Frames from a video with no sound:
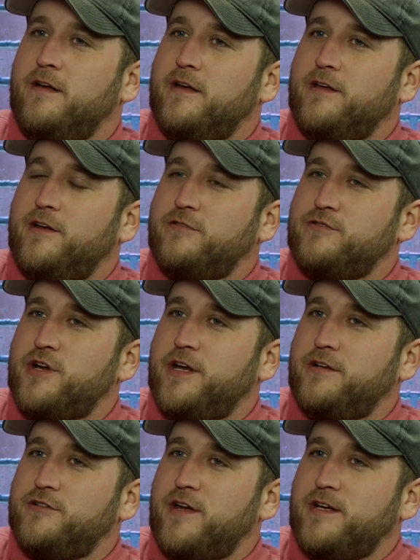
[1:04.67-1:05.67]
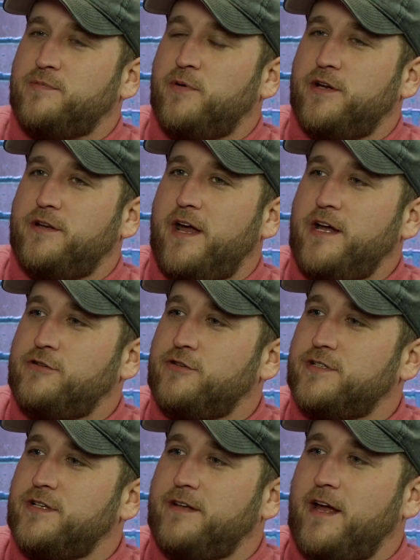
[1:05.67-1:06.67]
Jake's pretty
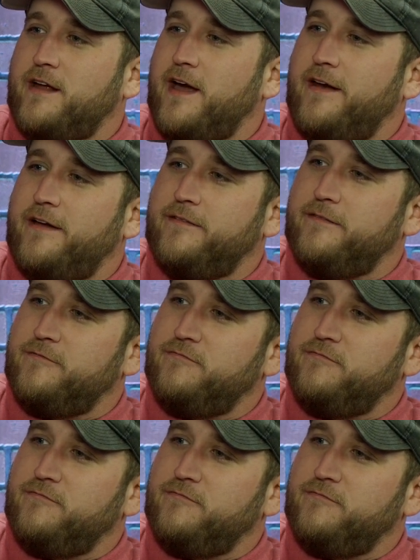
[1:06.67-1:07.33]
dangerous in that kind of